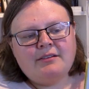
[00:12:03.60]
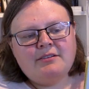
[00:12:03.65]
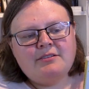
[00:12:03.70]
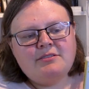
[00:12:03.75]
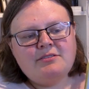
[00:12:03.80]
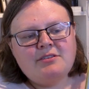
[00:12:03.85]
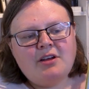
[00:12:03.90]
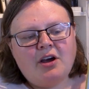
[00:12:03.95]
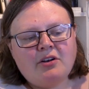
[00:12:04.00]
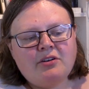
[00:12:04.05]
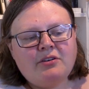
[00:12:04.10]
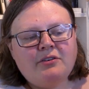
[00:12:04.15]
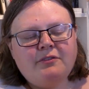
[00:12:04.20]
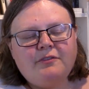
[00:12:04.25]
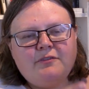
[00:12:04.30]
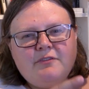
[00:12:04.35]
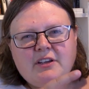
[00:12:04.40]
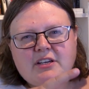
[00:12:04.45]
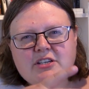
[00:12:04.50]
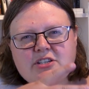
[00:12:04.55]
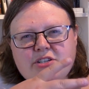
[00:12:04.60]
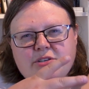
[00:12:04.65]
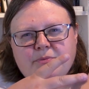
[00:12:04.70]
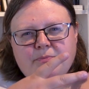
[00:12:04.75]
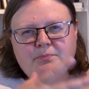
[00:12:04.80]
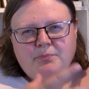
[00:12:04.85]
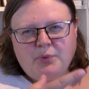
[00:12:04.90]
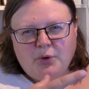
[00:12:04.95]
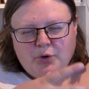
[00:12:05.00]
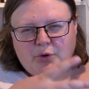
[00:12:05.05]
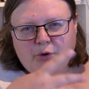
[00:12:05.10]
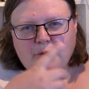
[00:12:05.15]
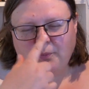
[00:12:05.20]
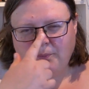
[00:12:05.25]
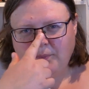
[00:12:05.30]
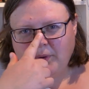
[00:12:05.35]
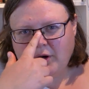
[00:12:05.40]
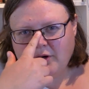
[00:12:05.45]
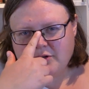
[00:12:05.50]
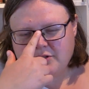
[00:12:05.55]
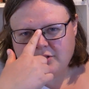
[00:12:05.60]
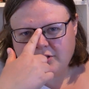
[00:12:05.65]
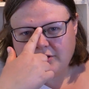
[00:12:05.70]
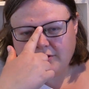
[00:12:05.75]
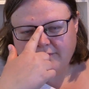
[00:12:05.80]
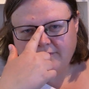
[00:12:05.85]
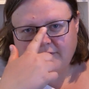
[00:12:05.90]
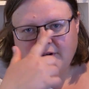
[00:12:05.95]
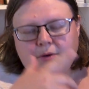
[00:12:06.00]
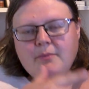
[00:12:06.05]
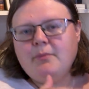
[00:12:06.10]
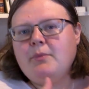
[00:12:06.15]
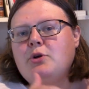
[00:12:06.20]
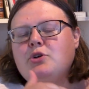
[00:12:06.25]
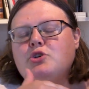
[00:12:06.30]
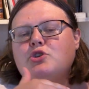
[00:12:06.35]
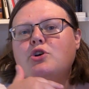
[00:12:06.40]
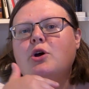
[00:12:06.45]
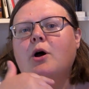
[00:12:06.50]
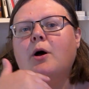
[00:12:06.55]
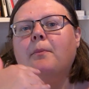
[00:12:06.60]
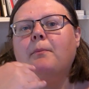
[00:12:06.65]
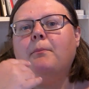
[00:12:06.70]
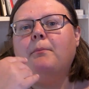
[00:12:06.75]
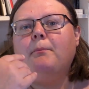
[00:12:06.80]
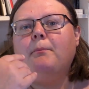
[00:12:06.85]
non-fiction book, but very much a